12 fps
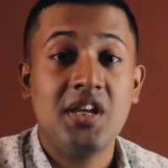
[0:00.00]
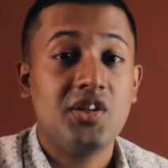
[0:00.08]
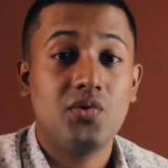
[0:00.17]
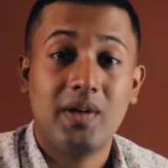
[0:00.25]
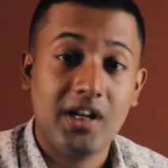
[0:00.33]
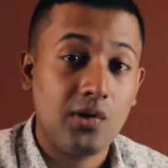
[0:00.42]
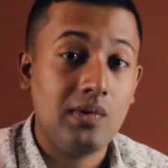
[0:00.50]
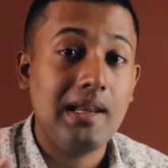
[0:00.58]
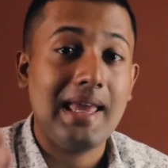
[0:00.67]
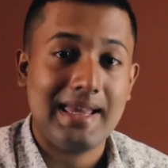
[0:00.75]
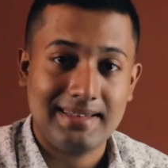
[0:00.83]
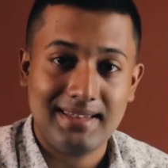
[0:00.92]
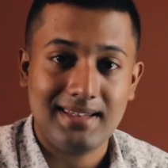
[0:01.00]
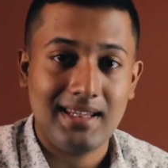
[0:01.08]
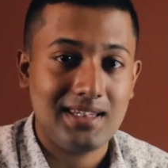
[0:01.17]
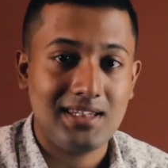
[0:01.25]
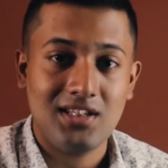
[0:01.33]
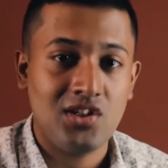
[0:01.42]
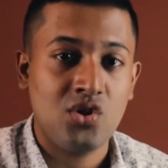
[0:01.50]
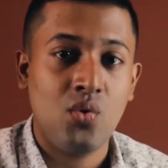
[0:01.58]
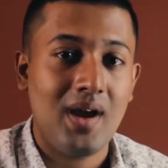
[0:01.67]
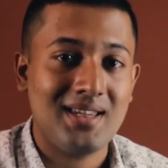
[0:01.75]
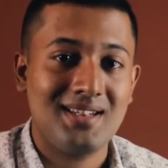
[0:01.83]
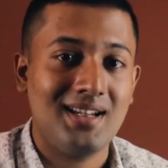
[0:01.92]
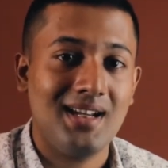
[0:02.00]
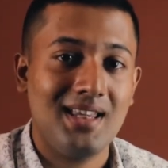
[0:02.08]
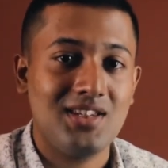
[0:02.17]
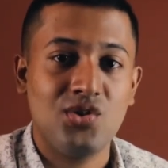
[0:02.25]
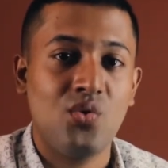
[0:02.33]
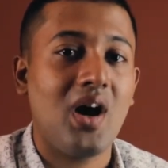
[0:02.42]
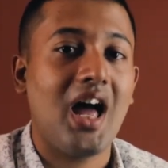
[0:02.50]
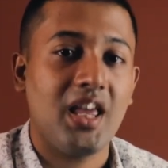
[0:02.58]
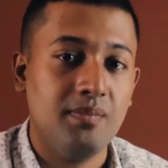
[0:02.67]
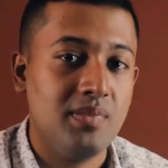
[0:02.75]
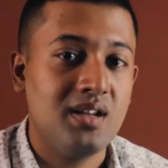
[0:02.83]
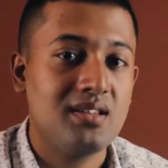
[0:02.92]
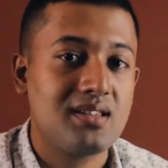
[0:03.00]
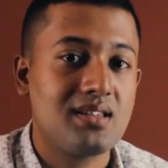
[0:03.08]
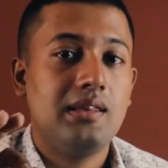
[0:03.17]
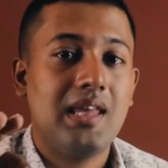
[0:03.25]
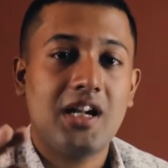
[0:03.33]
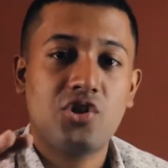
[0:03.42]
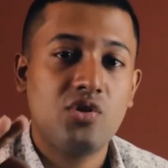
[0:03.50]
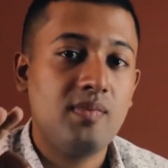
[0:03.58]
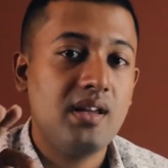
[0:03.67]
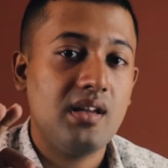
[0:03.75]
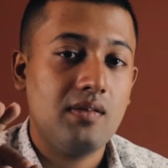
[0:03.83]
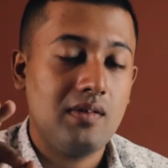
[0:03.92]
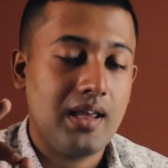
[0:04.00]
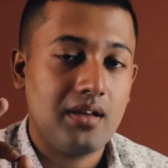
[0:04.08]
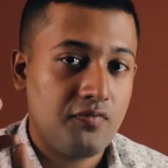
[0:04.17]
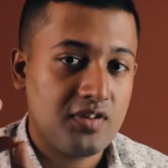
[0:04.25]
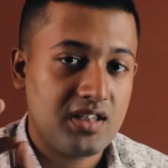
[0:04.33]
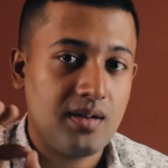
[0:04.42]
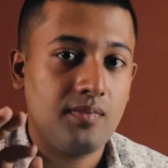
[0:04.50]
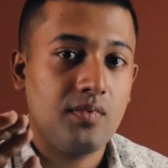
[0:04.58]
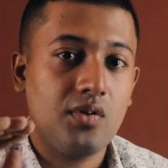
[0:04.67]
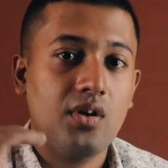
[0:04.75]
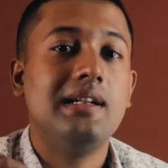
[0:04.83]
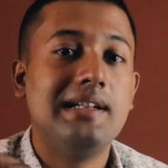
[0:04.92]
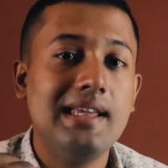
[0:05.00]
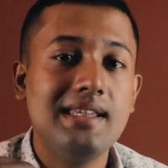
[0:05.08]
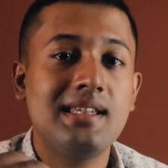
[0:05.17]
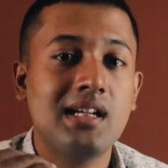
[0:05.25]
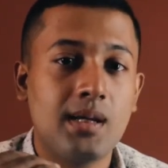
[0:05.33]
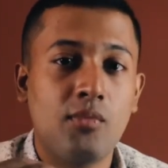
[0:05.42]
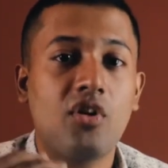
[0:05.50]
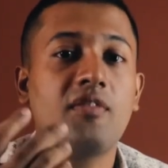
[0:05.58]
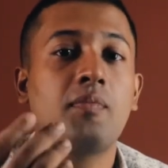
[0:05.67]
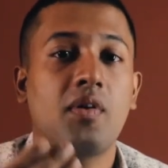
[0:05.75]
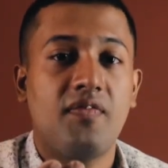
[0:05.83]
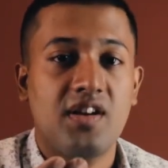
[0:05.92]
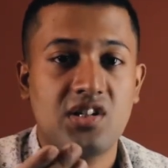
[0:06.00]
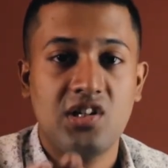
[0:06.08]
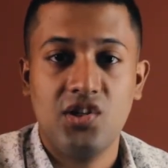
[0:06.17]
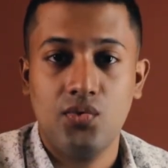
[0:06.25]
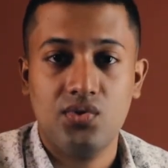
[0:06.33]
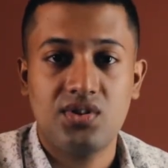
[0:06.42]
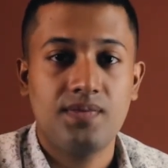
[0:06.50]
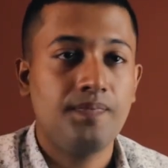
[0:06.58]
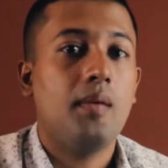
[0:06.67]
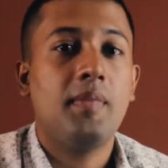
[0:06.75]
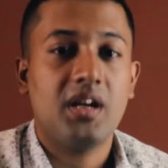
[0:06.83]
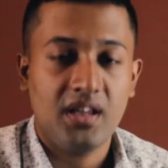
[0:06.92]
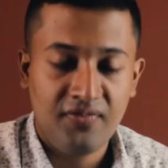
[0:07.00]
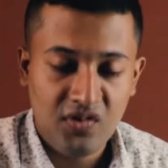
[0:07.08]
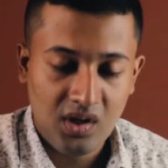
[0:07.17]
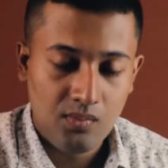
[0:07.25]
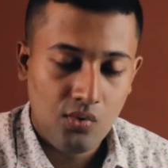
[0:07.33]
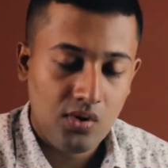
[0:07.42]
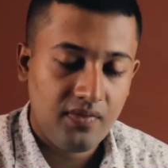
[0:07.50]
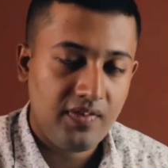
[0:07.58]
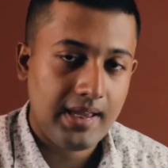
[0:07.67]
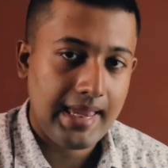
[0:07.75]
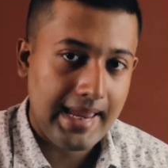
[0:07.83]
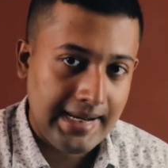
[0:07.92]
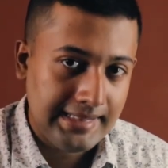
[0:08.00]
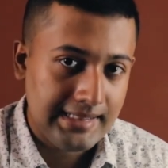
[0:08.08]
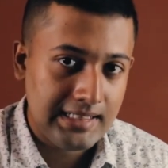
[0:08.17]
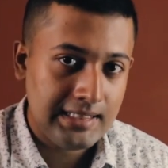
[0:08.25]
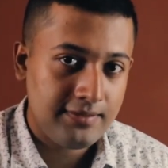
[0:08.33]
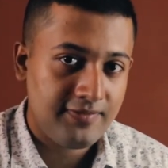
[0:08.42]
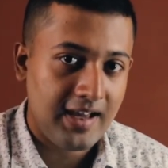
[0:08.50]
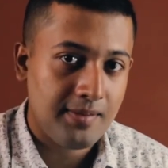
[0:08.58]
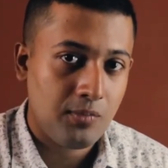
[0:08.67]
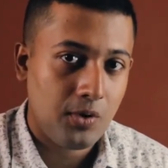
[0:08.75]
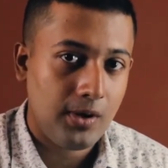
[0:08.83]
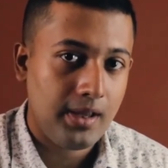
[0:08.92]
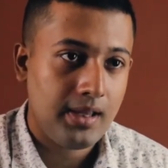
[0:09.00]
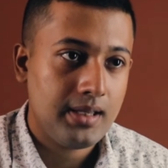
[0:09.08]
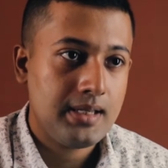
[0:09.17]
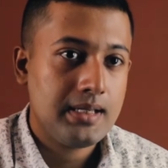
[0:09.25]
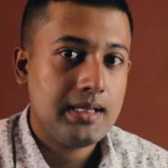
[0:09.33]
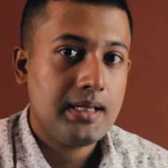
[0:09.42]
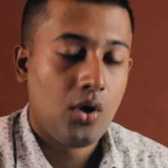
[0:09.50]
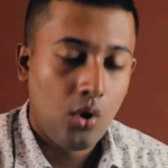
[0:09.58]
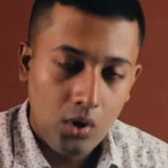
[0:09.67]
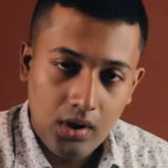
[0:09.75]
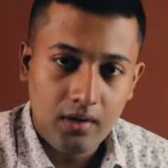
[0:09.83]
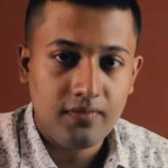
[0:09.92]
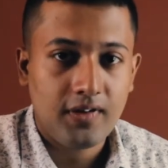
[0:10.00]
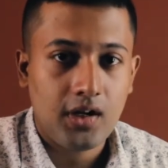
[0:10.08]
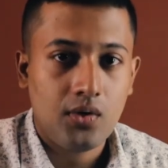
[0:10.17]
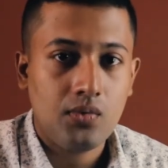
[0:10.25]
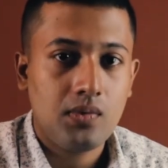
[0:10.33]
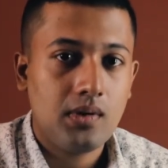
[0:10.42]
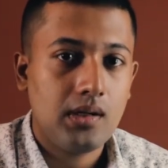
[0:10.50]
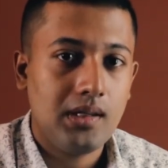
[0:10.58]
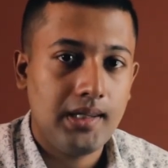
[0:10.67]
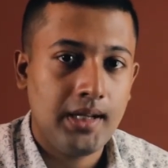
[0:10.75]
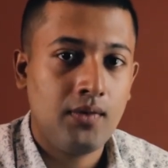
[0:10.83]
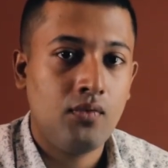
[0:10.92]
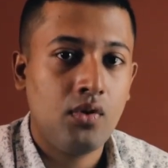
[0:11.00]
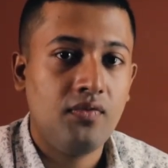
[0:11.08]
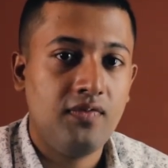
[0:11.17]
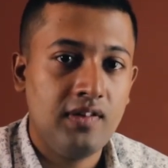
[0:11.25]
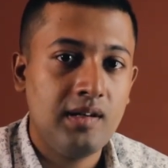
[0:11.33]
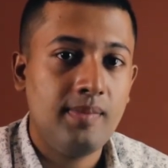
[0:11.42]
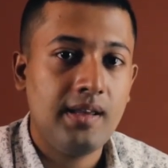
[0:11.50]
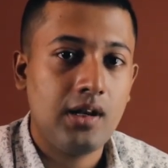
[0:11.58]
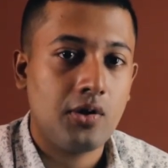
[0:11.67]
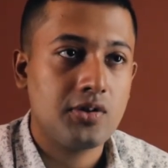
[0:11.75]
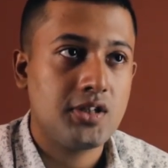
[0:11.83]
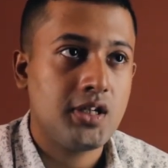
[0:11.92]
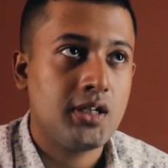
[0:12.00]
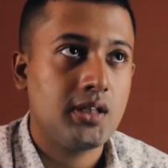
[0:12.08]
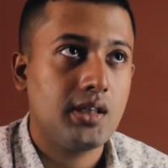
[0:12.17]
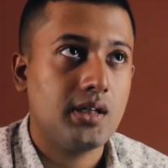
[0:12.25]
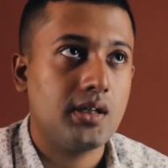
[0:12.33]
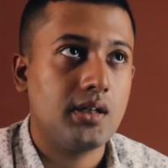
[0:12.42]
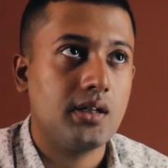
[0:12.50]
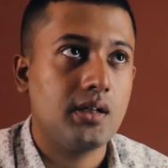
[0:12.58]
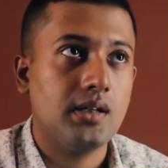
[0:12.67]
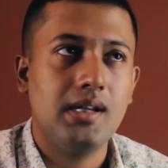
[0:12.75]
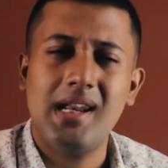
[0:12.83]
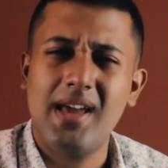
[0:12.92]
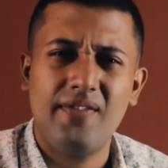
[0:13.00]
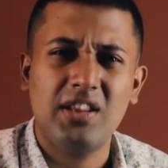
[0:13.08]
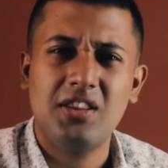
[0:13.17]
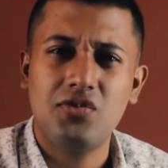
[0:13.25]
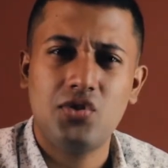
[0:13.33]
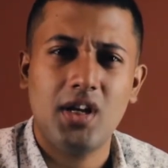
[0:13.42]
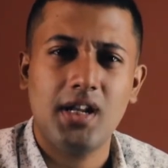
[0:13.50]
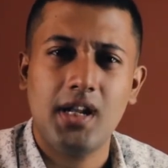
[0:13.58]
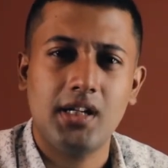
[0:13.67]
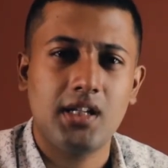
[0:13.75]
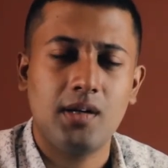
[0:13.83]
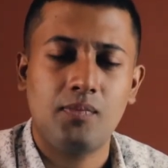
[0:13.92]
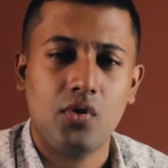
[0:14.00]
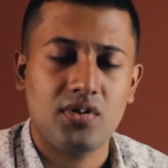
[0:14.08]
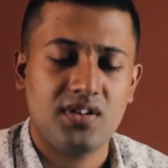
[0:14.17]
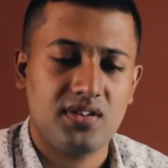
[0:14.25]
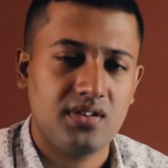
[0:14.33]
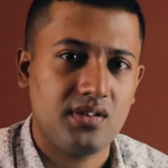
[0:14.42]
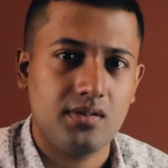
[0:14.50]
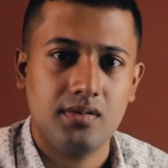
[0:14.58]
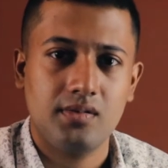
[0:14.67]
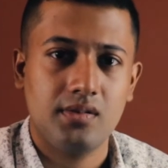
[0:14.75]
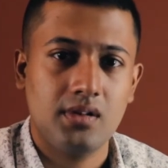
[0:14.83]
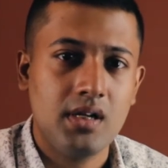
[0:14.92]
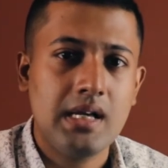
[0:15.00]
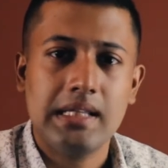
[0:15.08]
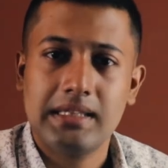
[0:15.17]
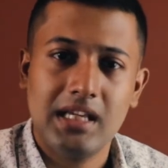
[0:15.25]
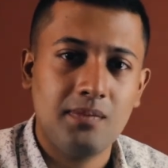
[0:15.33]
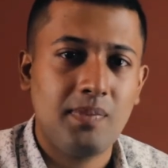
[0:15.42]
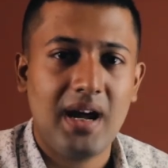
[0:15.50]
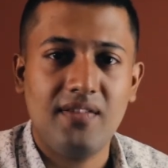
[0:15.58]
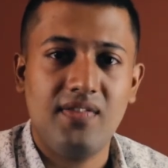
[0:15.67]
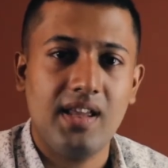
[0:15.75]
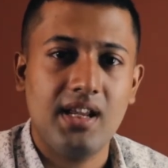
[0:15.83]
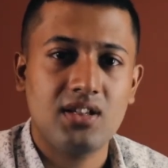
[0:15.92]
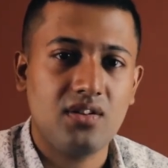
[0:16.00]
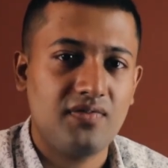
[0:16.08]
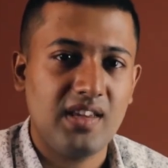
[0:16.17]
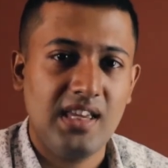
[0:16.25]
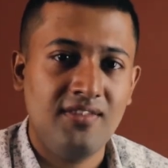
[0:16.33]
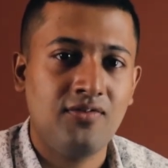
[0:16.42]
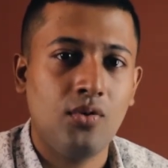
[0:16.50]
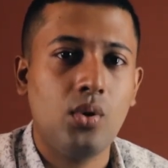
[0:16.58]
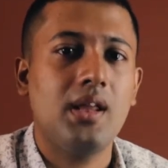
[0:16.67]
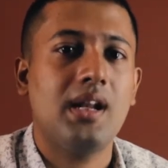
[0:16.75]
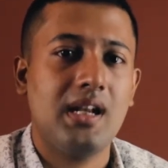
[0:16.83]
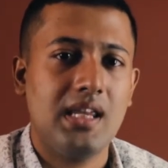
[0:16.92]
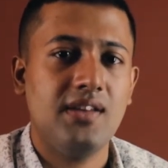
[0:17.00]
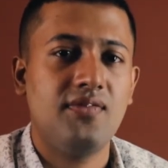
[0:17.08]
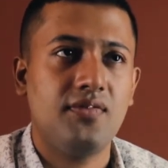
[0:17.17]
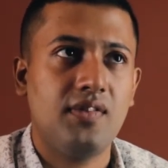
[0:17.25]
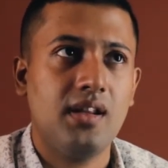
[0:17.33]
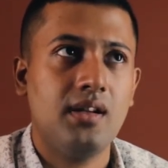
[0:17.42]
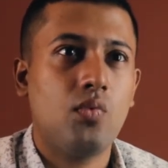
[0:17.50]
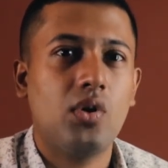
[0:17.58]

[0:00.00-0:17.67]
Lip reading: You get only SSDs, no HDDs, no hybrids. That should be like for some decent amount of professional use. But if you're more of an Intel fanboy, hold on for now. Lenovo will be launching the 11th gen Intel processor ThinkPad variants of E14 and E15.